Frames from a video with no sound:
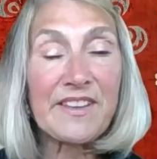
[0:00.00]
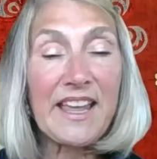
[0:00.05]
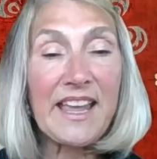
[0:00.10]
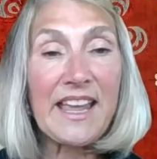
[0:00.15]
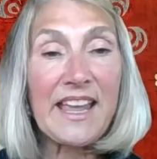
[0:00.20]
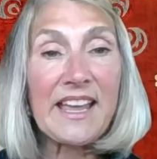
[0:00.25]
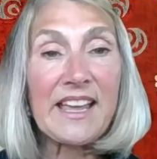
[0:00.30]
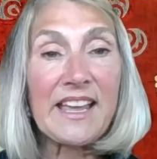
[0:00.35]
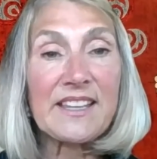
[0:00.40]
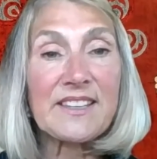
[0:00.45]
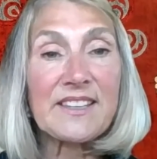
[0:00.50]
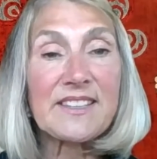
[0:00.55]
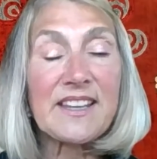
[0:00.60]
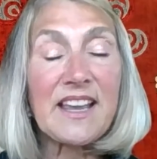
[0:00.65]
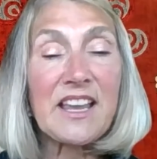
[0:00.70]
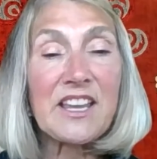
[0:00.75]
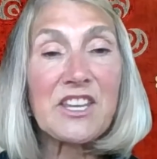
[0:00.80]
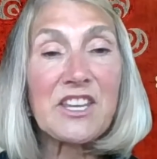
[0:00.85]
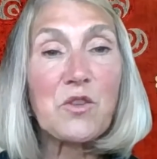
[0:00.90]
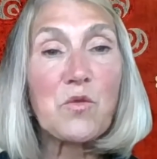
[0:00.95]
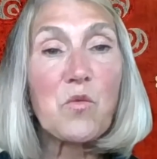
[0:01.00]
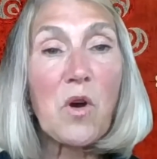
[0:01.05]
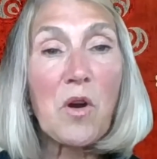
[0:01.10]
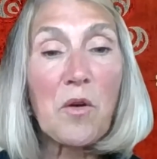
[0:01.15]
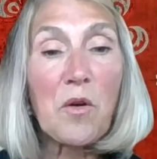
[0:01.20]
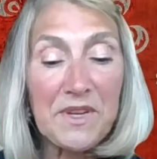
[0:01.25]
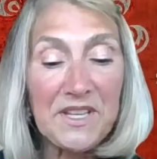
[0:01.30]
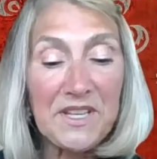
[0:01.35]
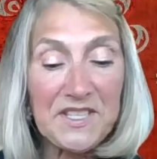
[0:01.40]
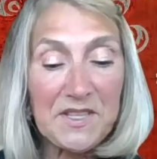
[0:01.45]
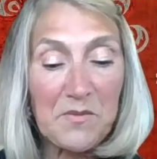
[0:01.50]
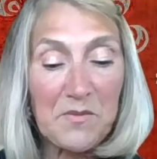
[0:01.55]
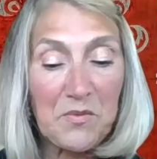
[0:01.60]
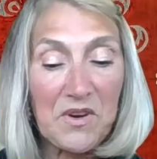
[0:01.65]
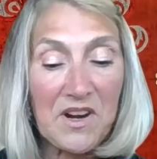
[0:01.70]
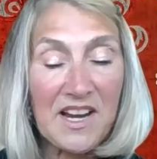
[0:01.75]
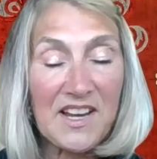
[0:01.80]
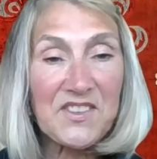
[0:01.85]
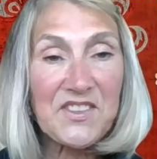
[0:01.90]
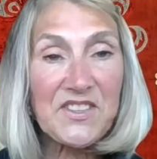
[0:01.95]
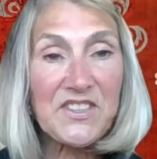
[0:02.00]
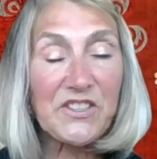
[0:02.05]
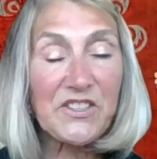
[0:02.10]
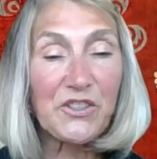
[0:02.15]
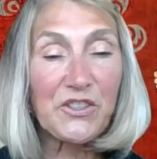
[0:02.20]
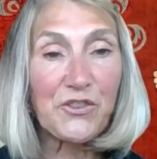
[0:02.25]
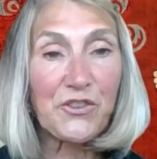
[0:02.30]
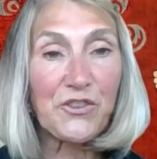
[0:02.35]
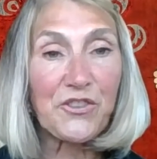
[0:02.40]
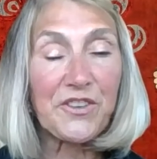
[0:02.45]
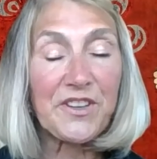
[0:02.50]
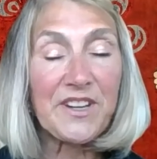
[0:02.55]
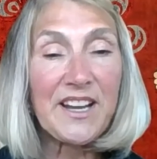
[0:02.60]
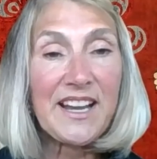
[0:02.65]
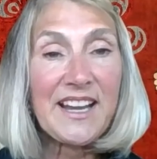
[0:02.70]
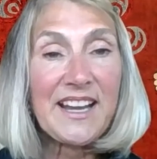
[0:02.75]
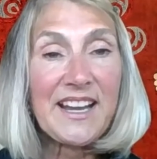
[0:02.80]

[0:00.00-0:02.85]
and you won't be surprised to learn